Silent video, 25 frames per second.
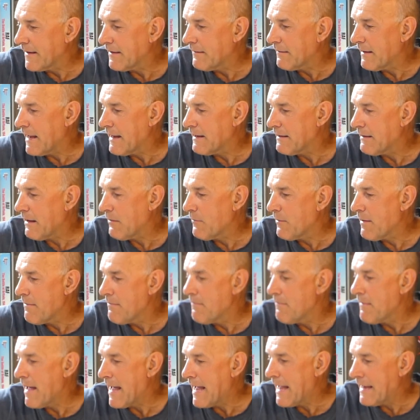I
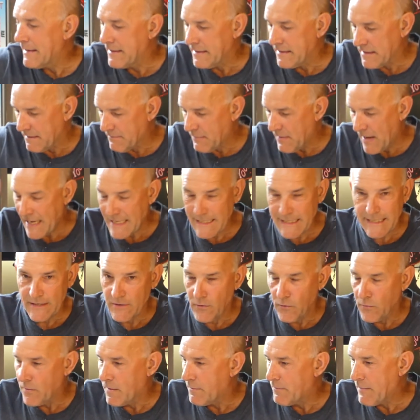went mad and I painted
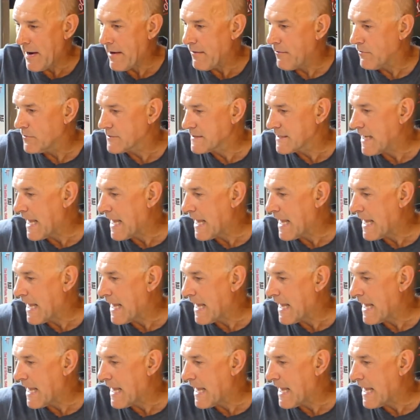all the barrels